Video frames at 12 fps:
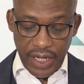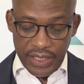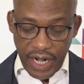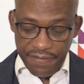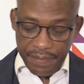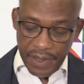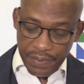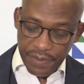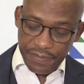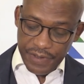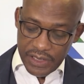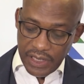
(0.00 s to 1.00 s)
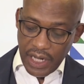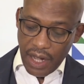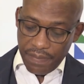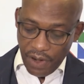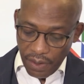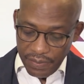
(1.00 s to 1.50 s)
Tough people fixing
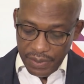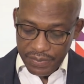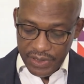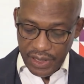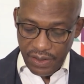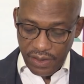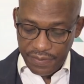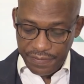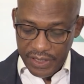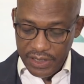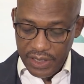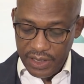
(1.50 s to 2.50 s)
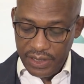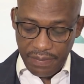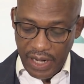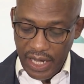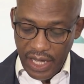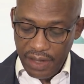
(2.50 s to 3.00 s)
our problems and not fixing the
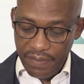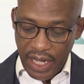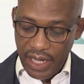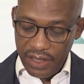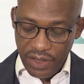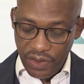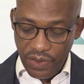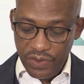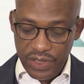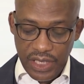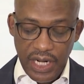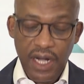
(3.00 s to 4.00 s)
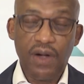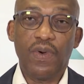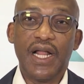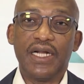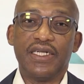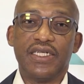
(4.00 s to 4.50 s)
blame are those in our
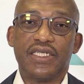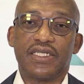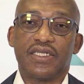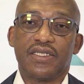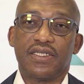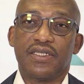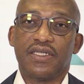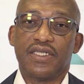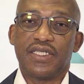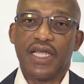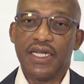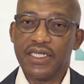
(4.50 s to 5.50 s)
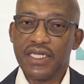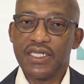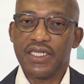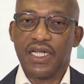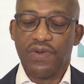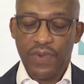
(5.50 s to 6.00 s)
wellness
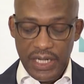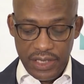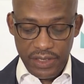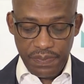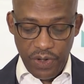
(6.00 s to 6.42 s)
centers and wellness